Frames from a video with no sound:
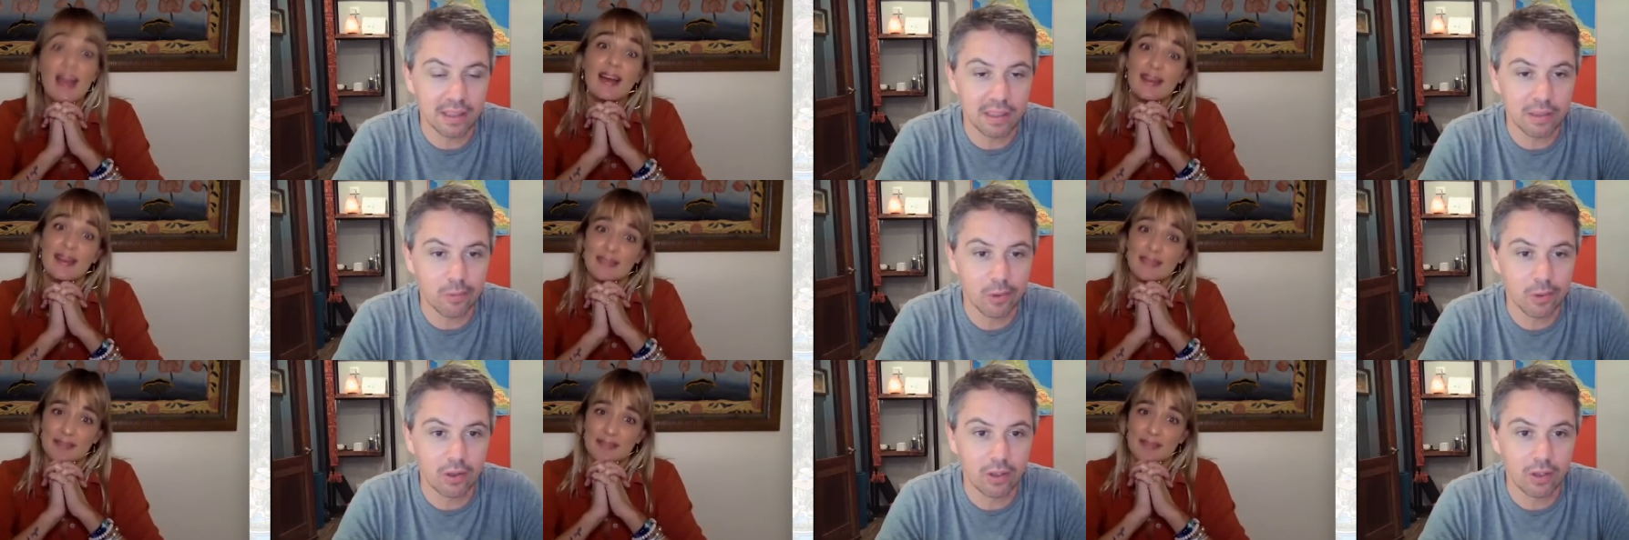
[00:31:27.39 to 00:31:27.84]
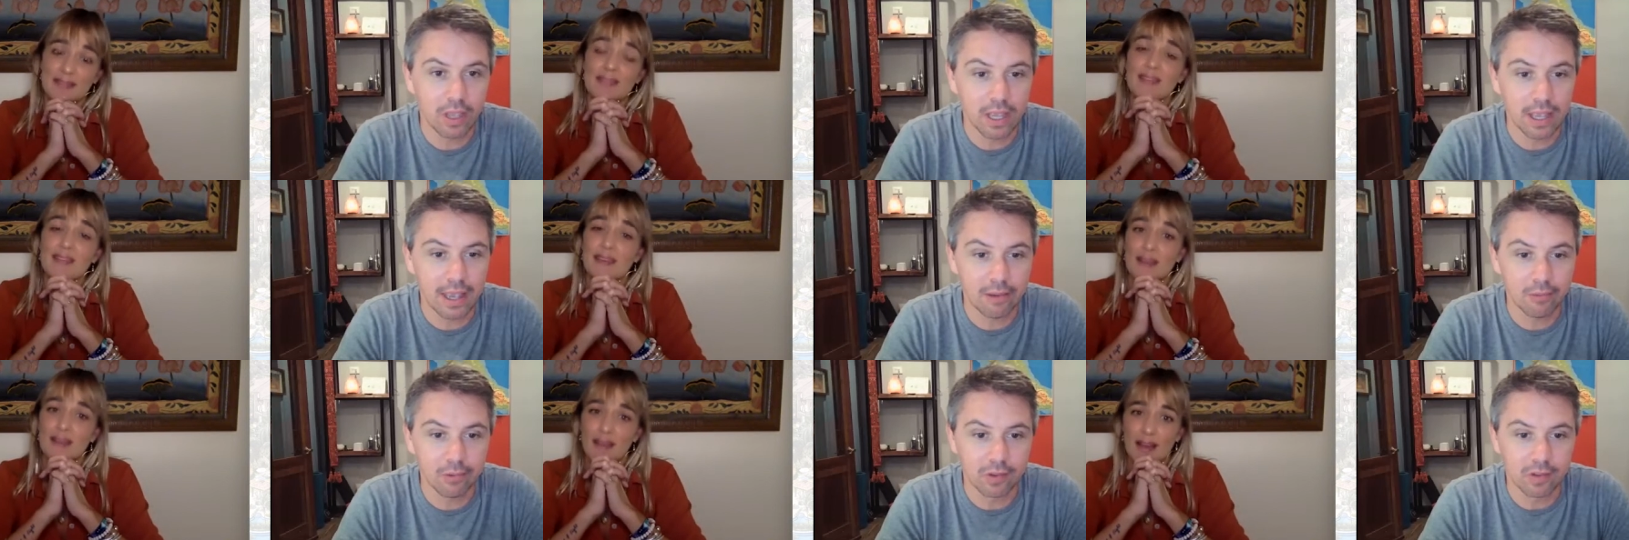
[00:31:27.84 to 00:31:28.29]
Speaker 1: that they were looking
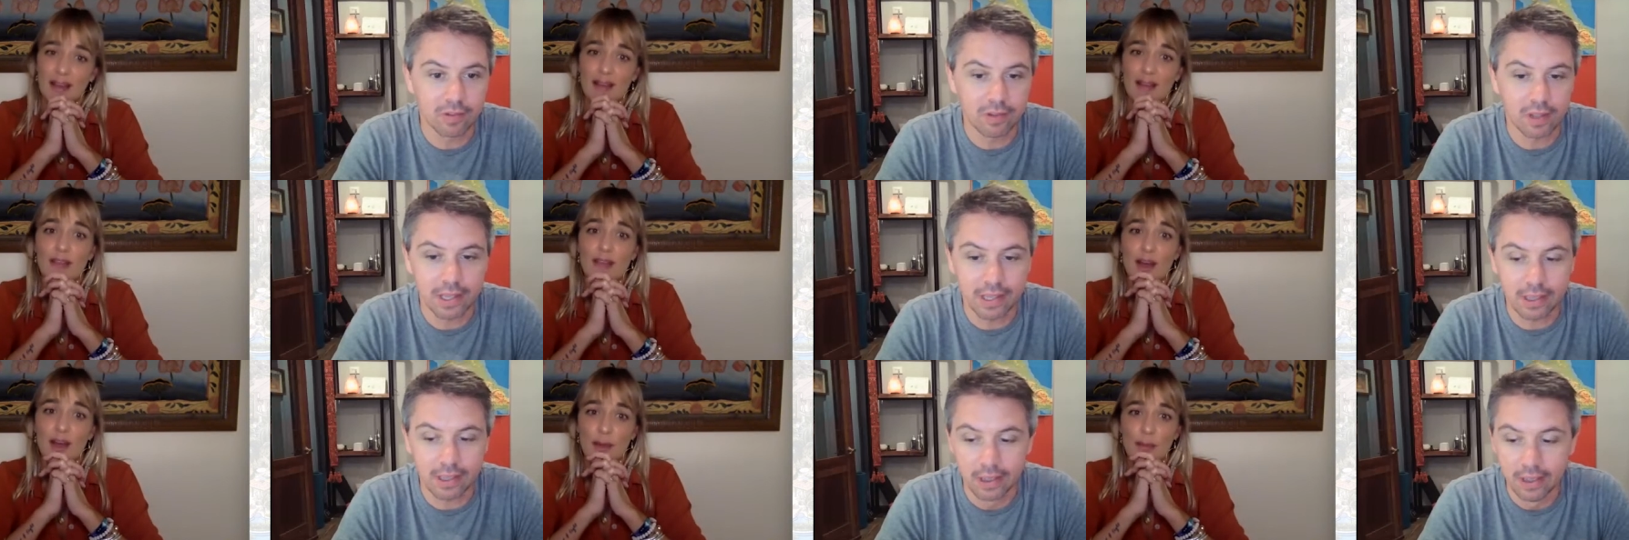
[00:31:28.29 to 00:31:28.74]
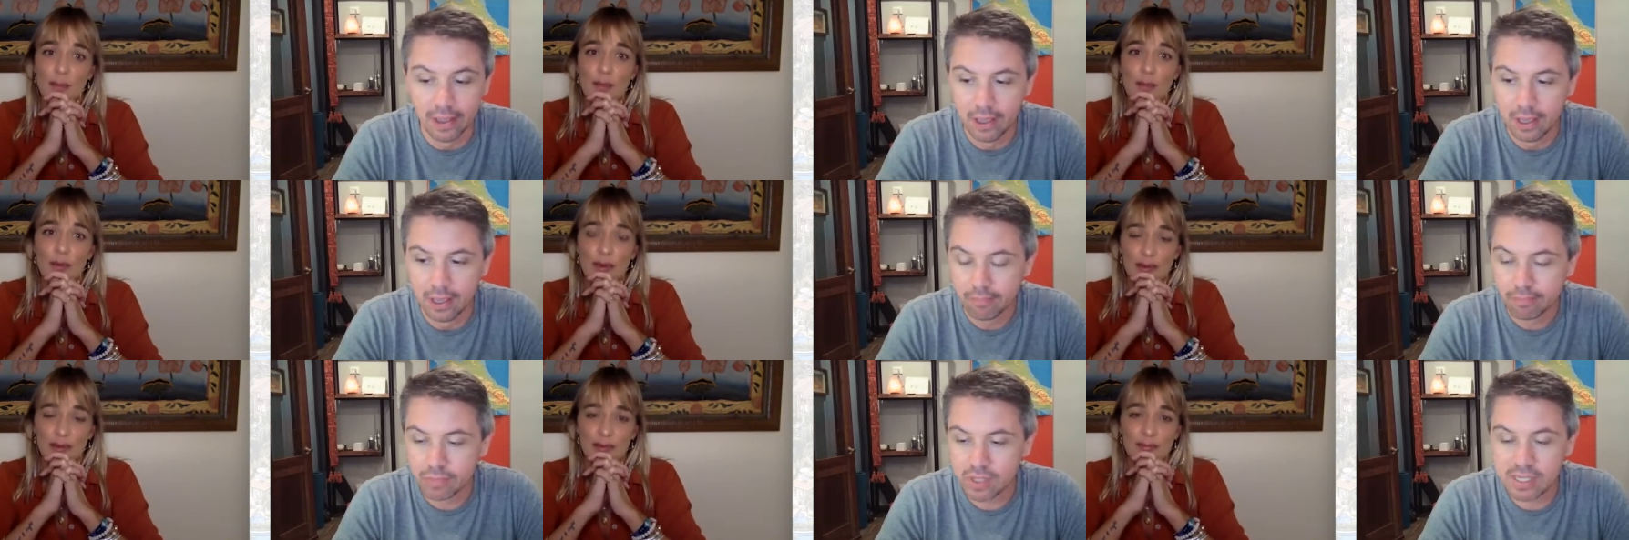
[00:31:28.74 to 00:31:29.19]
at was oh, like
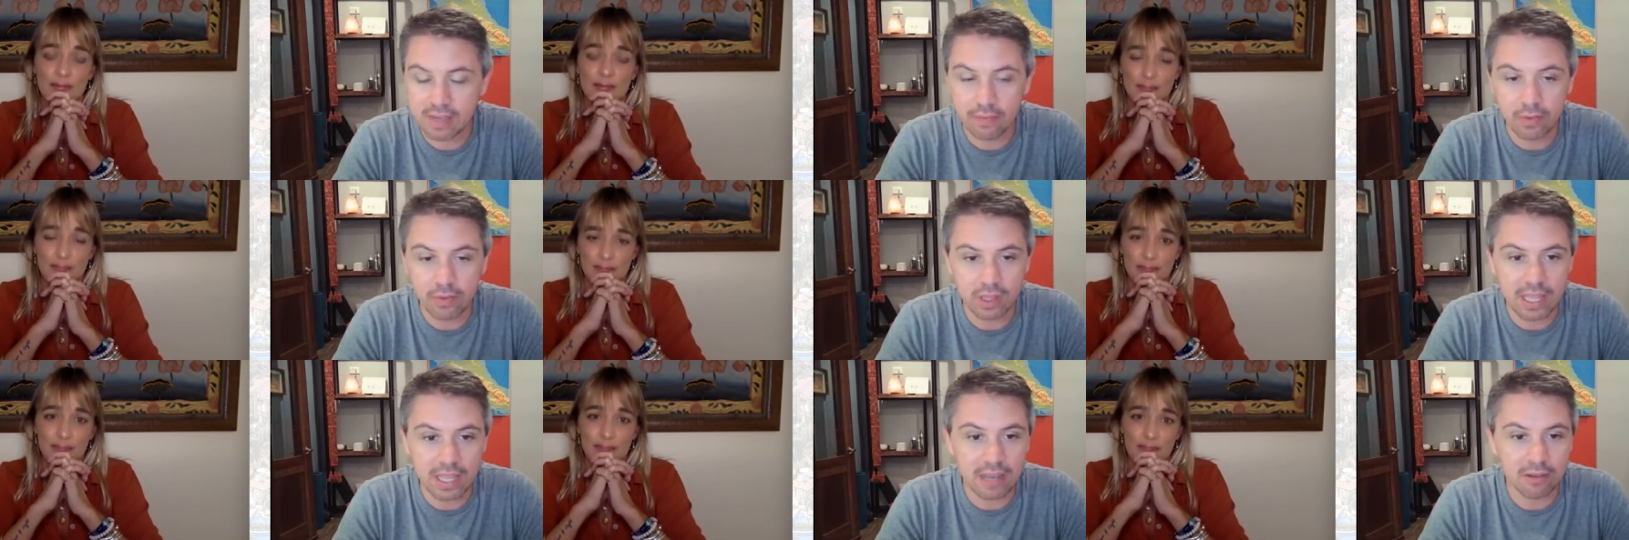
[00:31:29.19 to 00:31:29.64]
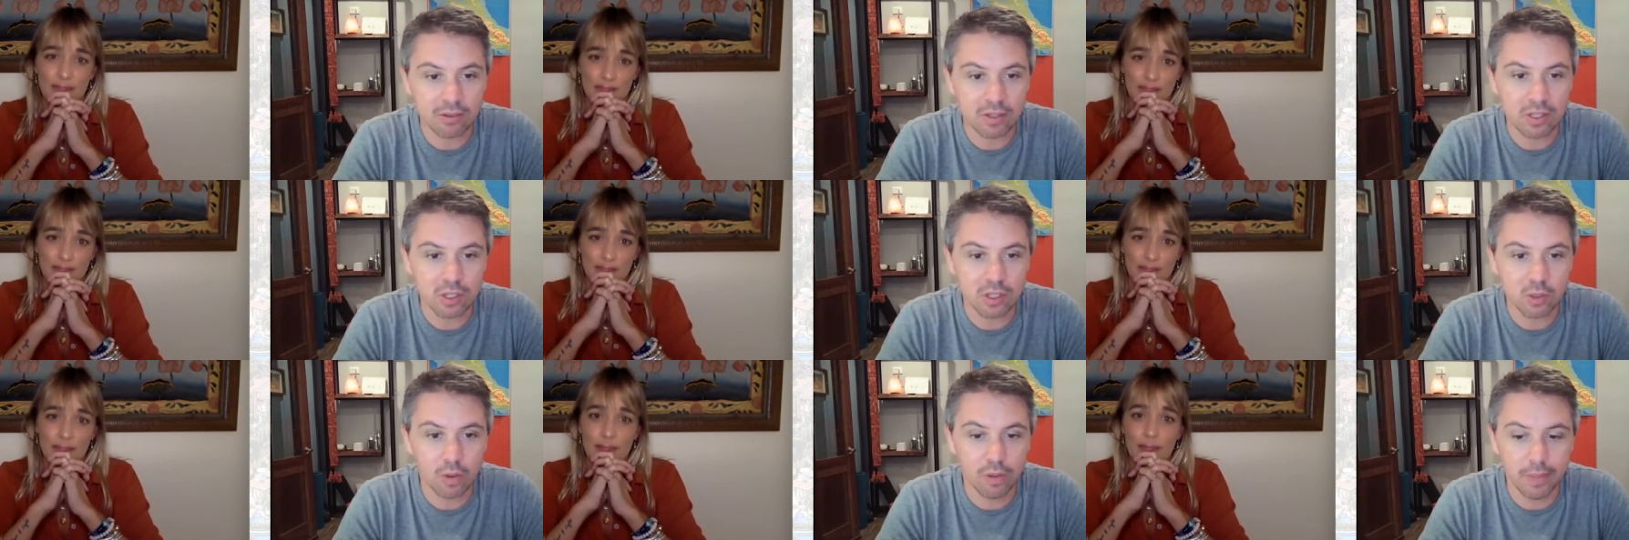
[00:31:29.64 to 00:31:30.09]

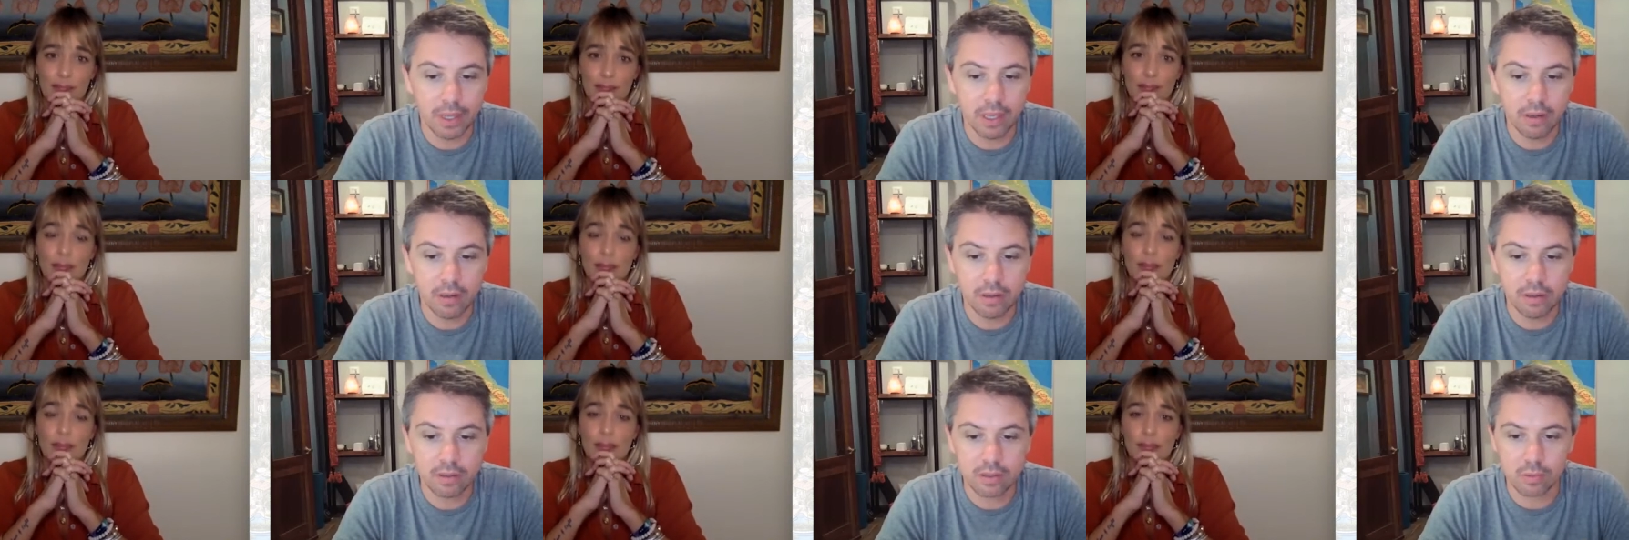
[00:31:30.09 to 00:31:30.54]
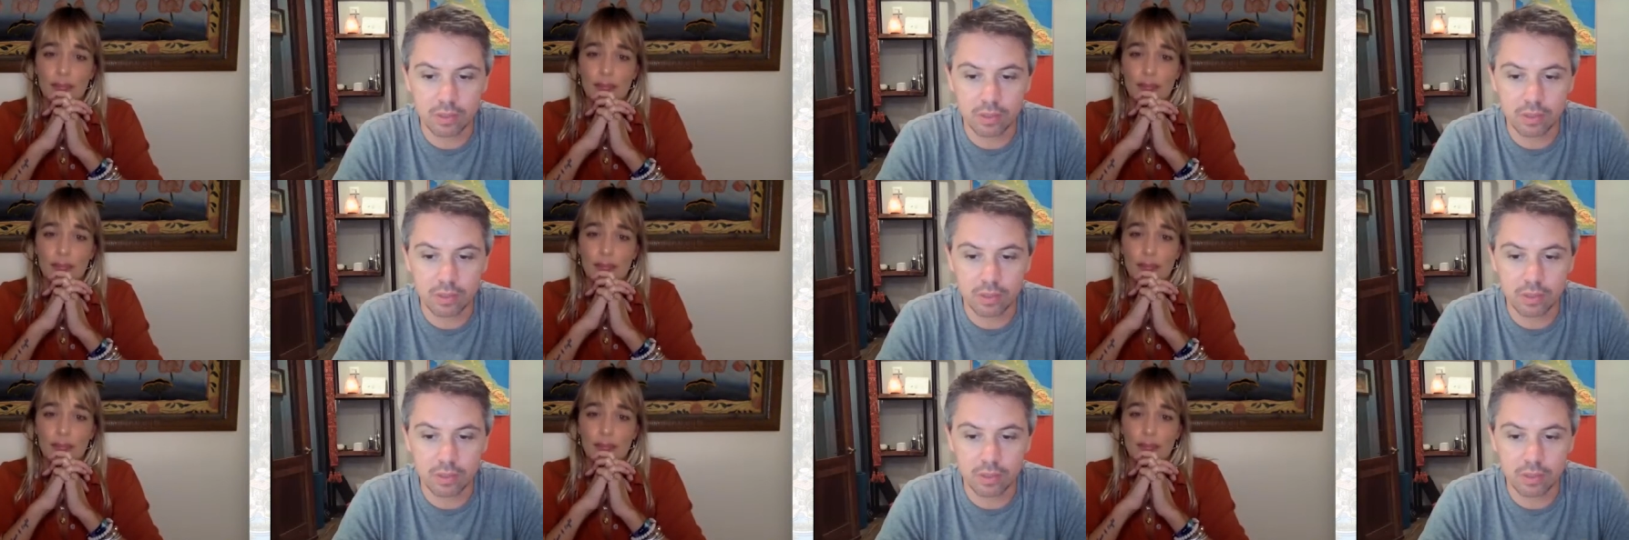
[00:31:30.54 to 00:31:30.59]
7,000 square meters.